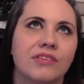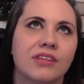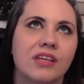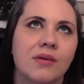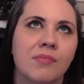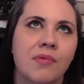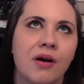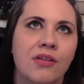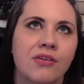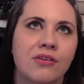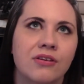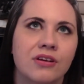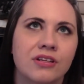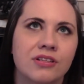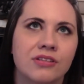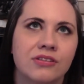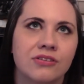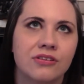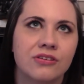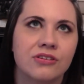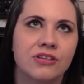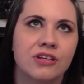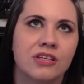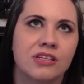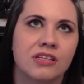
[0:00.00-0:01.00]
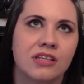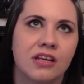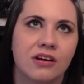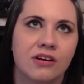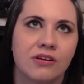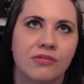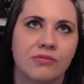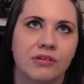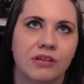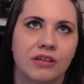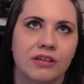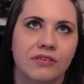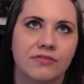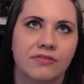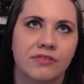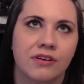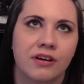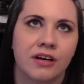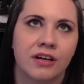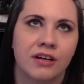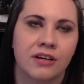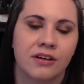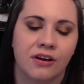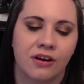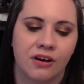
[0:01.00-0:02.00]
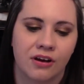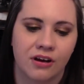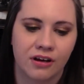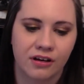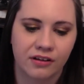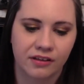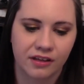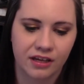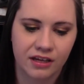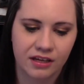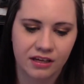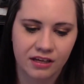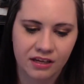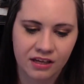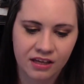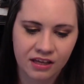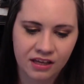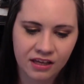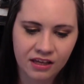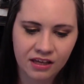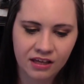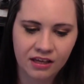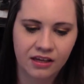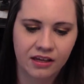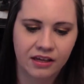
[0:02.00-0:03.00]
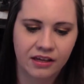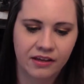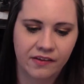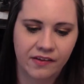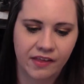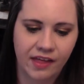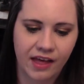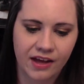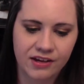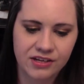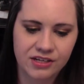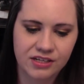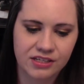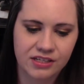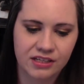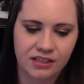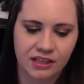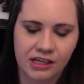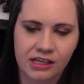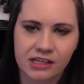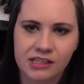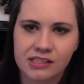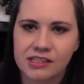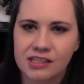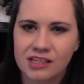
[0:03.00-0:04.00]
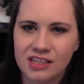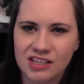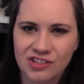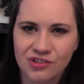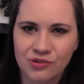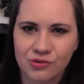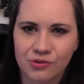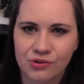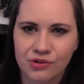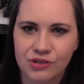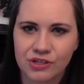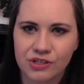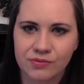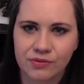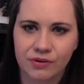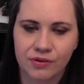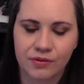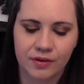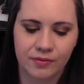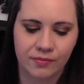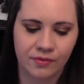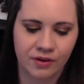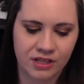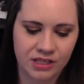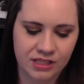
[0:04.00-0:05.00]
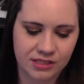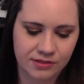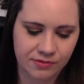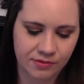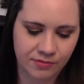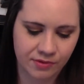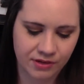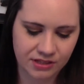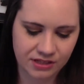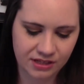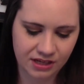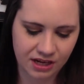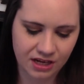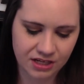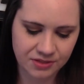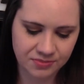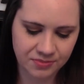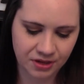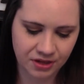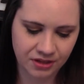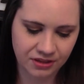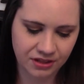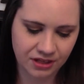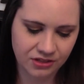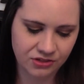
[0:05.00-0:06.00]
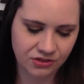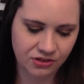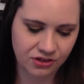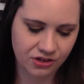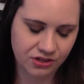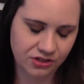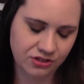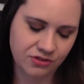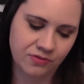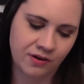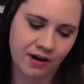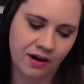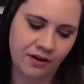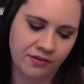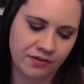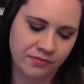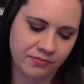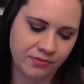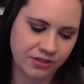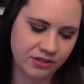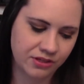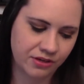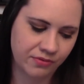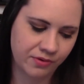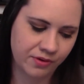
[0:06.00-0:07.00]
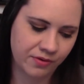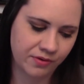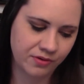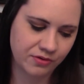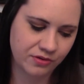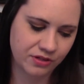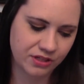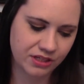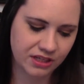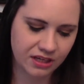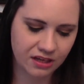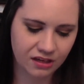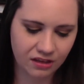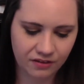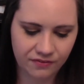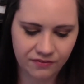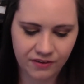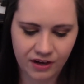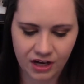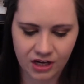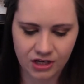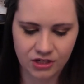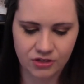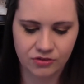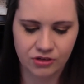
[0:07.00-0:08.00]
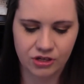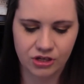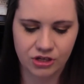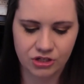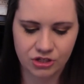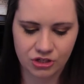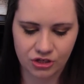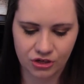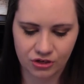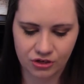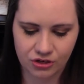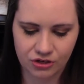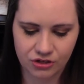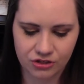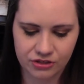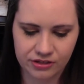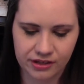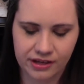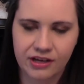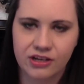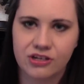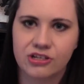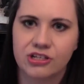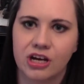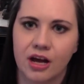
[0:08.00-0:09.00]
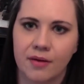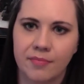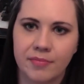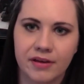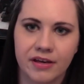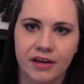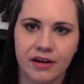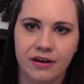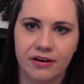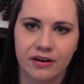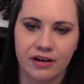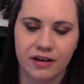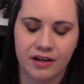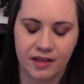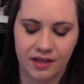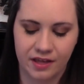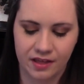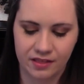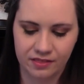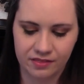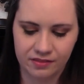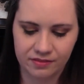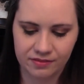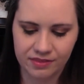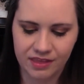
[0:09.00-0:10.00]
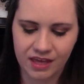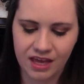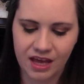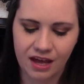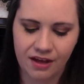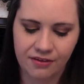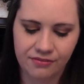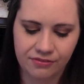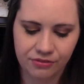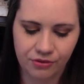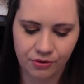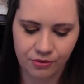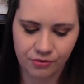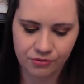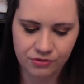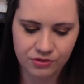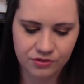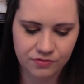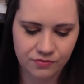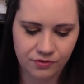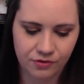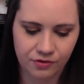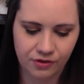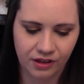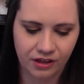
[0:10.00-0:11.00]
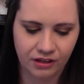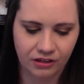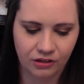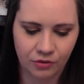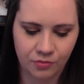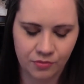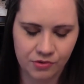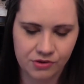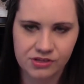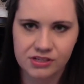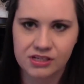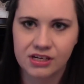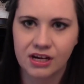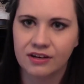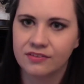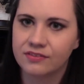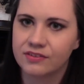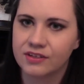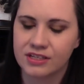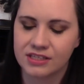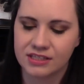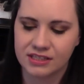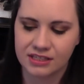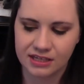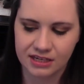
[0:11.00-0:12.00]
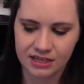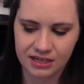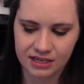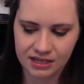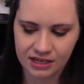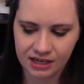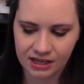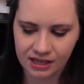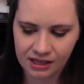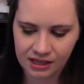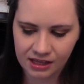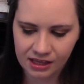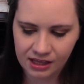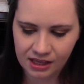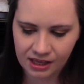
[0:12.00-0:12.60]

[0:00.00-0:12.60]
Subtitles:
Some other excursions that are really fun are like, I just did like city tours where we went to Cozumel and they took us around, and we went to a tequila factory, a church, like a shopping area, and they have those for like almost every city.